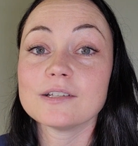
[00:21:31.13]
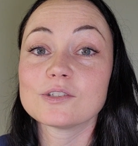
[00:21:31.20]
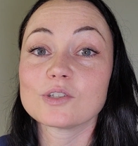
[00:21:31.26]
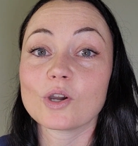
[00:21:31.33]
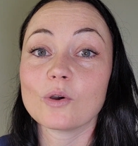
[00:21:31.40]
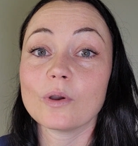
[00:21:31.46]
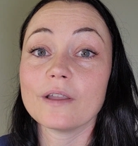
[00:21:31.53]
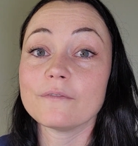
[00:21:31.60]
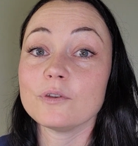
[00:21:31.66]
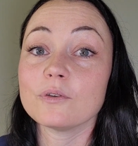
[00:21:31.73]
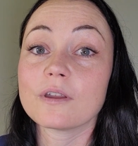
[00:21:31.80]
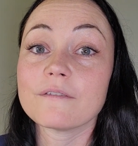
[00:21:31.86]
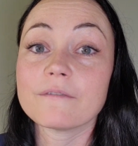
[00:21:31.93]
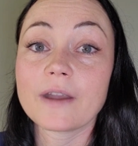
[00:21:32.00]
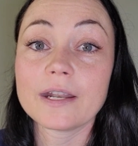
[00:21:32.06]
So if you
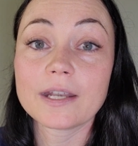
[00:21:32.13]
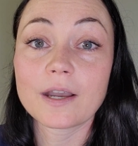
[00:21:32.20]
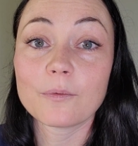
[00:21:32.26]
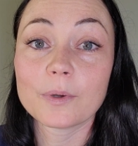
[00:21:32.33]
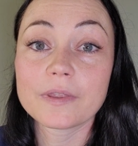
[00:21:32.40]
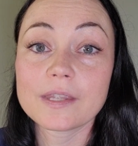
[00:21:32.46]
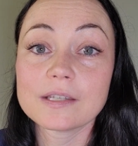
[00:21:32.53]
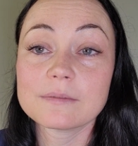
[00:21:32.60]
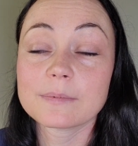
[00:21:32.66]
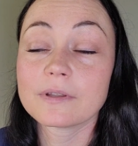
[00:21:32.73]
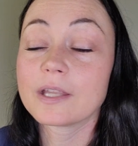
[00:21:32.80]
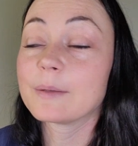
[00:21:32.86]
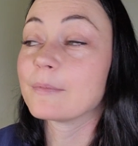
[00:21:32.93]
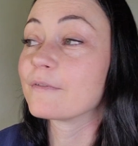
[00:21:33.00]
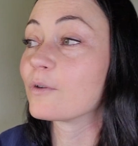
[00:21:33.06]
can find out what they smell
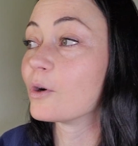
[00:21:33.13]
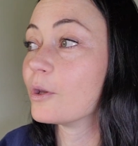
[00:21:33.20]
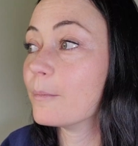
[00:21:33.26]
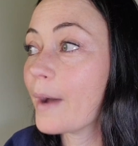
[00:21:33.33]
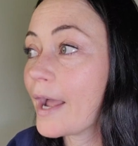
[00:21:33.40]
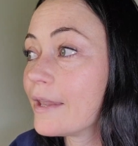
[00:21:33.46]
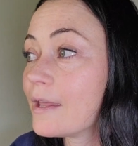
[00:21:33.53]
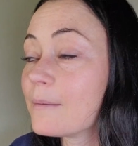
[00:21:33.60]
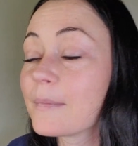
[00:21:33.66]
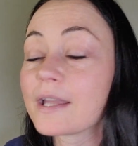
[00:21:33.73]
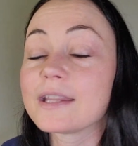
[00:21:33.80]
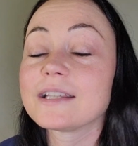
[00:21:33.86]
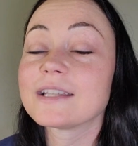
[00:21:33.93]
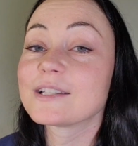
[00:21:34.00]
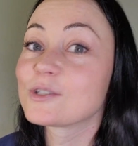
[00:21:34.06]
like before you buy them, I
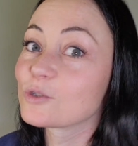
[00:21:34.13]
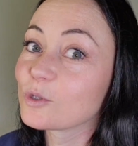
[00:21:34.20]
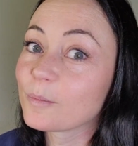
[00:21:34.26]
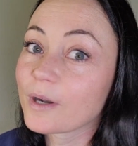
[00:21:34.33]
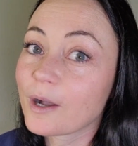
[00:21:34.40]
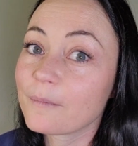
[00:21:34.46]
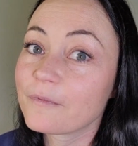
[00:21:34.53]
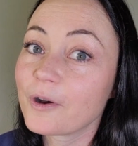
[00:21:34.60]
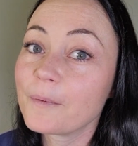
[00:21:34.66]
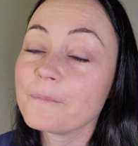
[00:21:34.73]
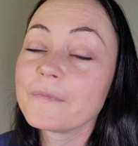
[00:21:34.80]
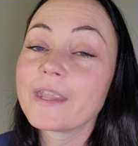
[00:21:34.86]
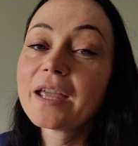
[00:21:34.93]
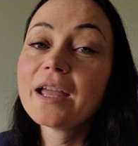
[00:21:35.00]
think that's super helpful.